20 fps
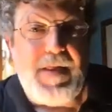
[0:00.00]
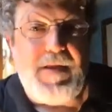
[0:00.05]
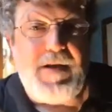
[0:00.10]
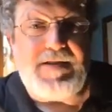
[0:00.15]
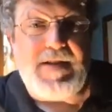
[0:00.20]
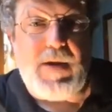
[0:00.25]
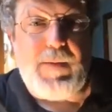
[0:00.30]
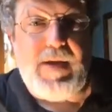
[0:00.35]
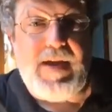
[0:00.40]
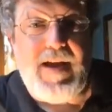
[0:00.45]

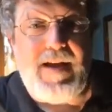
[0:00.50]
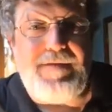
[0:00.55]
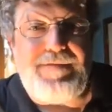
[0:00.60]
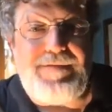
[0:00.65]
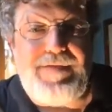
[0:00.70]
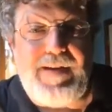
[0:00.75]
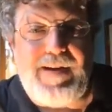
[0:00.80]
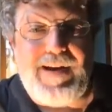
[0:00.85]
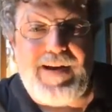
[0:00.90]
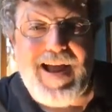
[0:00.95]
looks like we got it
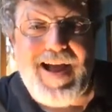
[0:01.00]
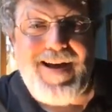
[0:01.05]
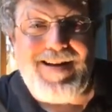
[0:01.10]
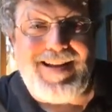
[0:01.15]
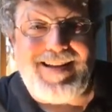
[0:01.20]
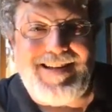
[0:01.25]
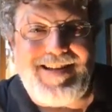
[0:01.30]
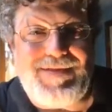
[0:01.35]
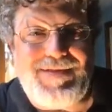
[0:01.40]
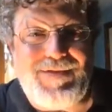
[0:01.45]
figured out,
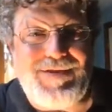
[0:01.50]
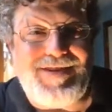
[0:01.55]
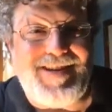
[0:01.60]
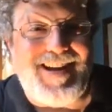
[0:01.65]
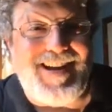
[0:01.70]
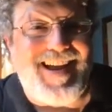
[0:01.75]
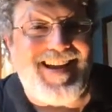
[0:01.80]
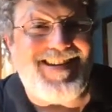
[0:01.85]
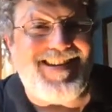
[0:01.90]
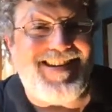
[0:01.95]
at least for
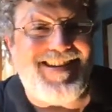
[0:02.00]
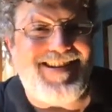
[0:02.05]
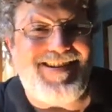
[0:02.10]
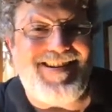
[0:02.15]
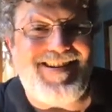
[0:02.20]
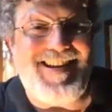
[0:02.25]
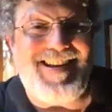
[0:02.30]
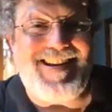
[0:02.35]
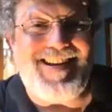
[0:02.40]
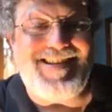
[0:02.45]
tonight. The
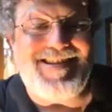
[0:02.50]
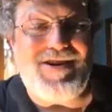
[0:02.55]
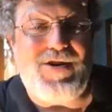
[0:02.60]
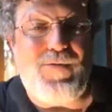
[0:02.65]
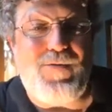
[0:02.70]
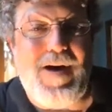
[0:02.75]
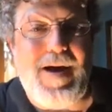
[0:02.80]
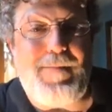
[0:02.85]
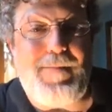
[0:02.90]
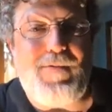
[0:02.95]
internet is
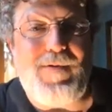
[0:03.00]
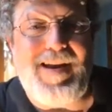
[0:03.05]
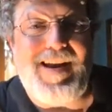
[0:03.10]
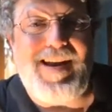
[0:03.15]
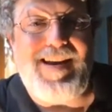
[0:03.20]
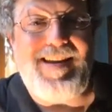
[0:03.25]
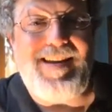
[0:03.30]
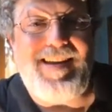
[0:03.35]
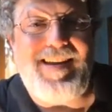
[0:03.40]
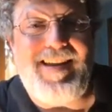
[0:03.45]

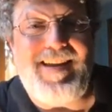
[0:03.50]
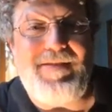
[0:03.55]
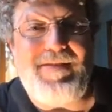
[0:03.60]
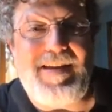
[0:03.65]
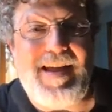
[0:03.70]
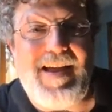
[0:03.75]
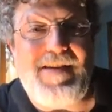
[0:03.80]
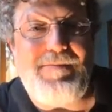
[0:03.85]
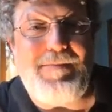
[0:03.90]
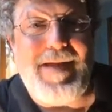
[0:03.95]
cooperating, and
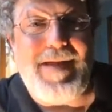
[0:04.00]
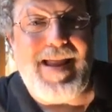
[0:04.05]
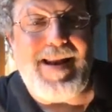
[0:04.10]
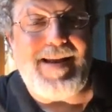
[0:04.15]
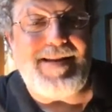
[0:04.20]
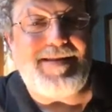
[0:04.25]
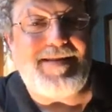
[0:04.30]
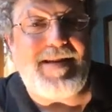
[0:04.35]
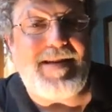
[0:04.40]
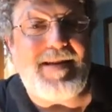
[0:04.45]
we have
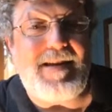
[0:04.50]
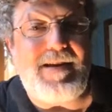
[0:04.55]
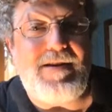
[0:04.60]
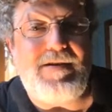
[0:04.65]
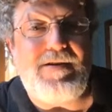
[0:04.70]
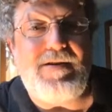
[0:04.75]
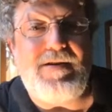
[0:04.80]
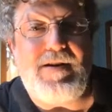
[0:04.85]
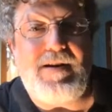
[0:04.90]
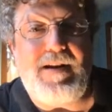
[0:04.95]
Manus
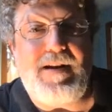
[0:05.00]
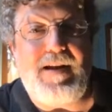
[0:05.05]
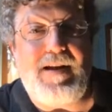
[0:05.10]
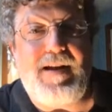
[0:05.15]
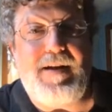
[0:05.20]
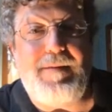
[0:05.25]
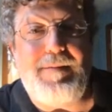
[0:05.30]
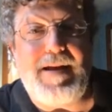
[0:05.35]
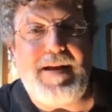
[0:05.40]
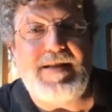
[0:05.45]
here,
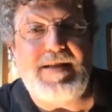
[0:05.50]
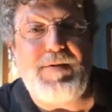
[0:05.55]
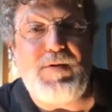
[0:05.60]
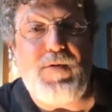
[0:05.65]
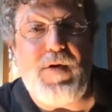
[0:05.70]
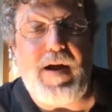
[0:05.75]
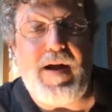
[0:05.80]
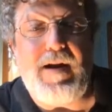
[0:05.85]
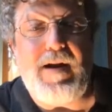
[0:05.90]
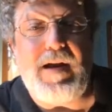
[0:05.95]
Manus
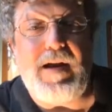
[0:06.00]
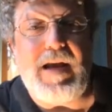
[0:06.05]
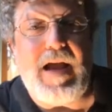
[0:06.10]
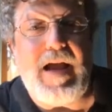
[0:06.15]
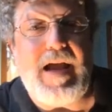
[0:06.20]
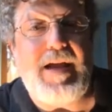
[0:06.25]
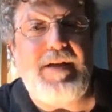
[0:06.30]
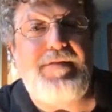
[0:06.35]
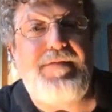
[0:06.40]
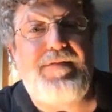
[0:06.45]
McGuire,
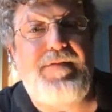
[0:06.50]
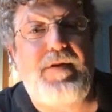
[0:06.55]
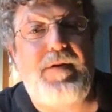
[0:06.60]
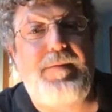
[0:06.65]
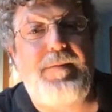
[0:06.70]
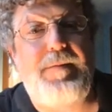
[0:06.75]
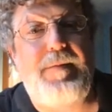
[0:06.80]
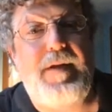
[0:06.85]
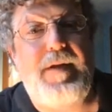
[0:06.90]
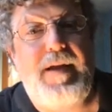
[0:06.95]
live
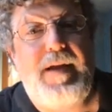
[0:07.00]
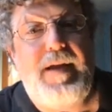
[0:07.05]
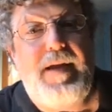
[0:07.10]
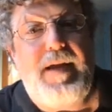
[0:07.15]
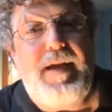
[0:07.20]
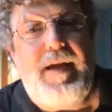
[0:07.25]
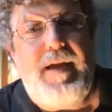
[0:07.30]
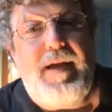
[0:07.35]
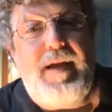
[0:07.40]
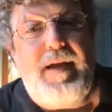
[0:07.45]
from
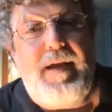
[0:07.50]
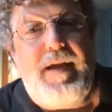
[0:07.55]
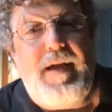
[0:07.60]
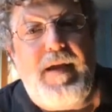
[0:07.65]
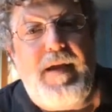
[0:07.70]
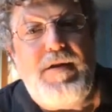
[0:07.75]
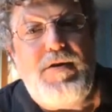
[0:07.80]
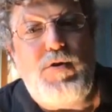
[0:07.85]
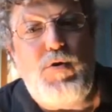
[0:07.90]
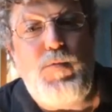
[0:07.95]

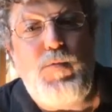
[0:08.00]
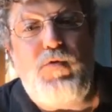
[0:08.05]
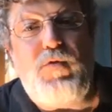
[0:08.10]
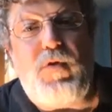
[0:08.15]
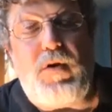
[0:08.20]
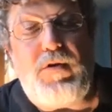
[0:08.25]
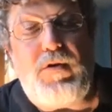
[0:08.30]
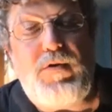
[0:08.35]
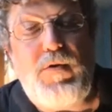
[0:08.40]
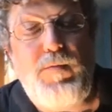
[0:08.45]

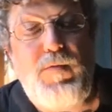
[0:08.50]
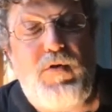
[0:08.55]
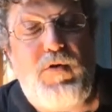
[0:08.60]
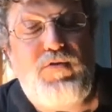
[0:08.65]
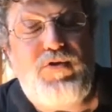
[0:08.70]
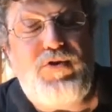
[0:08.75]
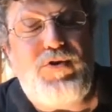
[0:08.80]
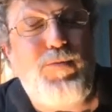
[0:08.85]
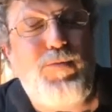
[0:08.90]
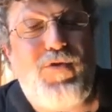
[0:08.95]

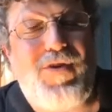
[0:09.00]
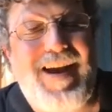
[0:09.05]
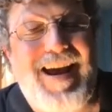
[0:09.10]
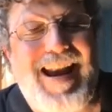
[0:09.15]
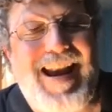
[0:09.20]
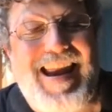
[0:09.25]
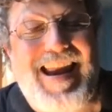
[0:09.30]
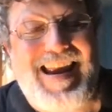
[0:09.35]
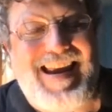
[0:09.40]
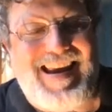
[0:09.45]

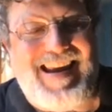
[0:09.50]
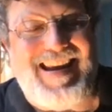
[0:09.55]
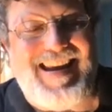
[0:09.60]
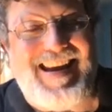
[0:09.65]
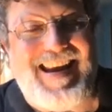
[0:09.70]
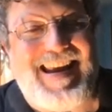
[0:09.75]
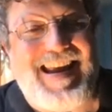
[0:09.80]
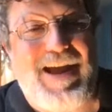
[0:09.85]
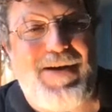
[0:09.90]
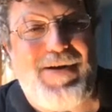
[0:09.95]
Toongraney
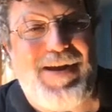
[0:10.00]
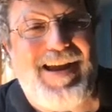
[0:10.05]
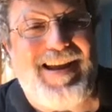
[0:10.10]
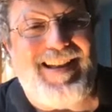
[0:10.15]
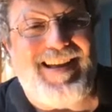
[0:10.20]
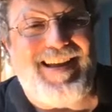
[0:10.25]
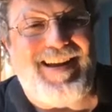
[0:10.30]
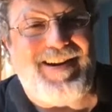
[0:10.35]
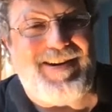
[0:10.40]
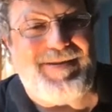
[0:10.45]
in County
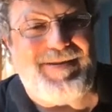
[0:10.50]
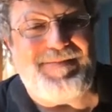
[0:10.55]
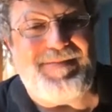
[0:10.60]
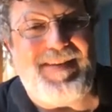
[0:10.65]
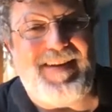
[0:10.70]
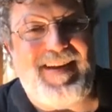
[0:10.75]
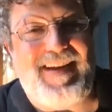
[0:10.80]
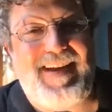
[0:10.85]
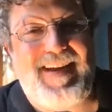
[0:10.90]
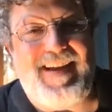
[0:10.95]
Clare,
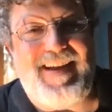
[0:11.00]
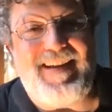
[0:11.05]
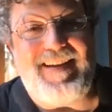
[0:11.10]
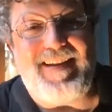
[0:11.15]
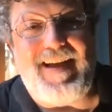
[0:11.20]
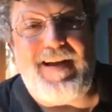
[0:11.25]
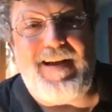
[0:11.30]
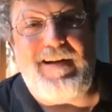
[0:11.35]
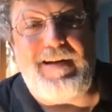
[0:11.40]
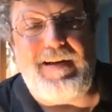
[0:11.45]

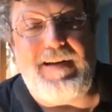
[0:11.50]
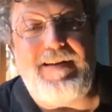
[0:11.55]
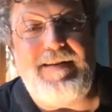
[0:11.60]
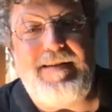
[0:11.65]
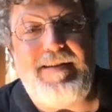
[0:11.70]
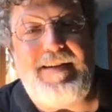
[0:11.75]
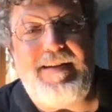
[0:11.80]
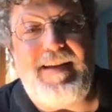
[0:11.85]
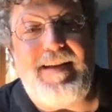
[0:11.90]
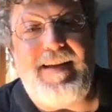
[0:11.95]

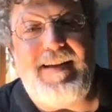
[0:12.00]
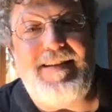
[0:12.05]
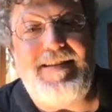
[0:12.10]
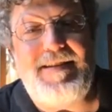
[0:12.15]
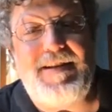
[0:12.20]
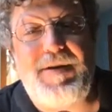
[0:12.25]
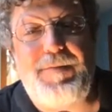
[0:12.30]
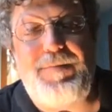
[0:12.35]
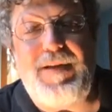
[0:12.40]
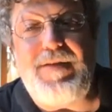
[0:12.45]
Ireland. He's
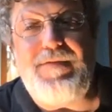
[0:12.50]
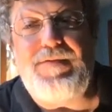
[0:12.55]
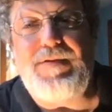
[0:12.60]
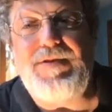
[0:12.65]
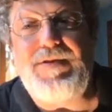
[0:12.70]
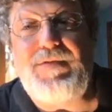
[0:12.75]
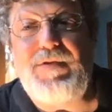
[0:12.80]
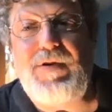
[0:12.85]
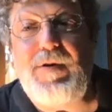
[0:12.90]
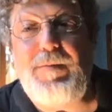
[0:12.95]
going to play for
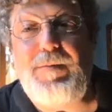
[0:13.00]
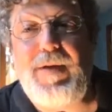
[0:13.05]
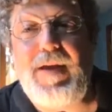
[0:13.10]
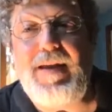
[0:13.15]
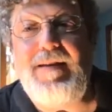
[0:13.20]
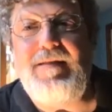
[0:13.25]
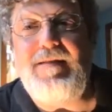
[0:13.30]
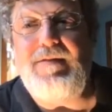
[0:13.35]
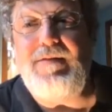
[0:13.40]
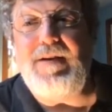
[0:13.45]
us for a
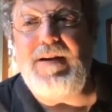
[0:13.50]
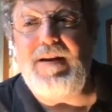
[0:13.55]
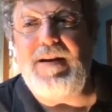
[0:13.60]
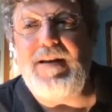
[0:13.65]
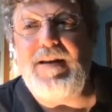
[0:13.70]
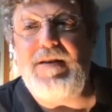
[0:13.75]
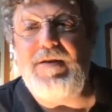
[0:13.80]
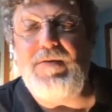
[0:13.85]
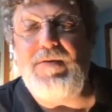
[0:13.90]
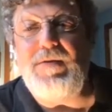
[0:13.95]
bit. We're going
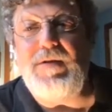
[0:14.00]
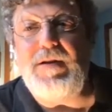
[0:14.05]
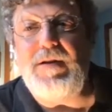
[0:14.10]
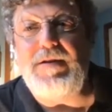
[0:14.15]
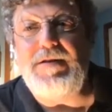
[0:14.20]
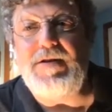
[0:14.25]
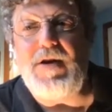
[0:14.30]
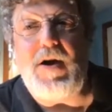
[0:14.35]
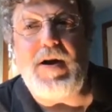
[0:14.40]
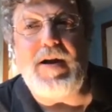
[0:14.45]
to do a
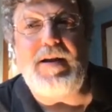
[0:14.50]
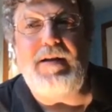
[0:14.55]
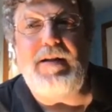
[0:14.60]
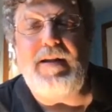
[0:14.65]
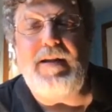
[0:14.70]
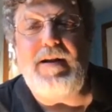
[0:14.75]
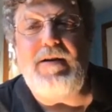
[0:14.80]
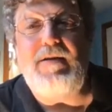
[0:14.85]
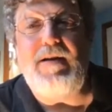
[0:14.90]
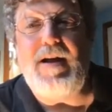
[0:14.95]
little talking
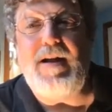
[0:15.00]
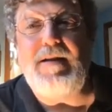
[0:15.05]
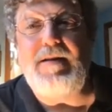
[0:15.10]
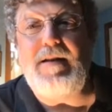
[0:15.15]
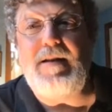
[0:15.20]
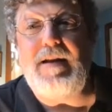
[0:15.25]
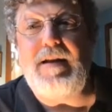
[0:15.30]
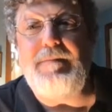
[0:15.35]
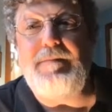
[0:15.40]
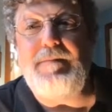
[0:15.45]
later on,
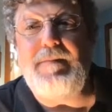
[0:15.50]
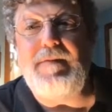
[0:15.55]
and